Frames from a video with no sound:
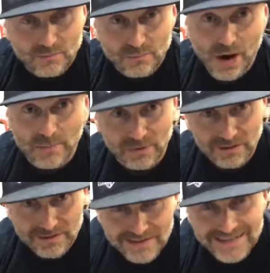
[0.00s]
proper
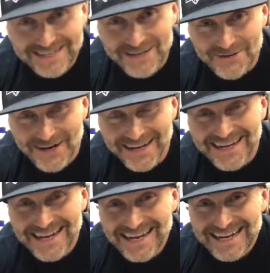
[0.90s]
to
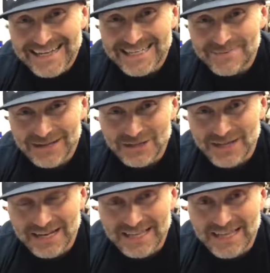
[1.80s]
make sure
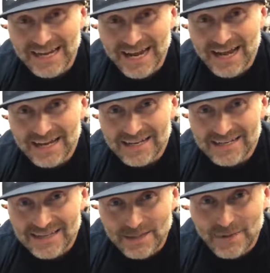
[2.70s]
that the
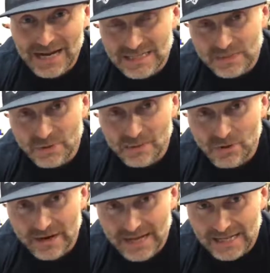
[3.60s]
pads spread
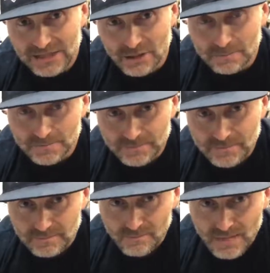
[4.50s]
apart again. So
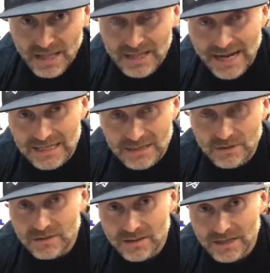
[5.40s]
that is
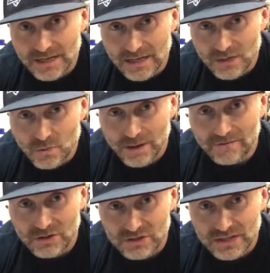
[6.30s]
the quick
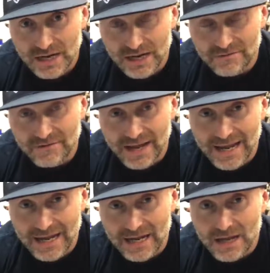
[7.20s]
version of
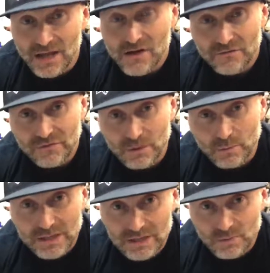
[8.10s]
a front
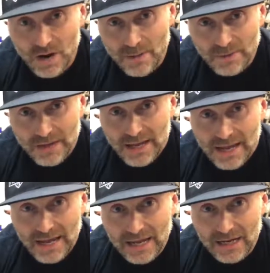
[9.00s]
wheel swap,
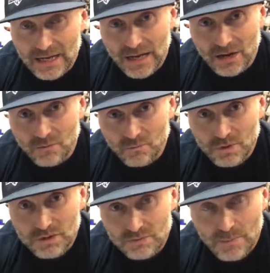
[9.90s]
and
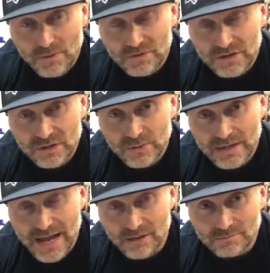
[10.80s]
we'll swap over and do the rear
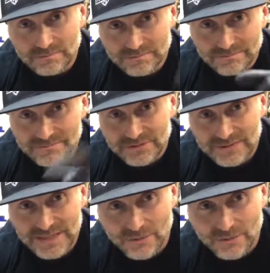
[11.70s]
now. Stick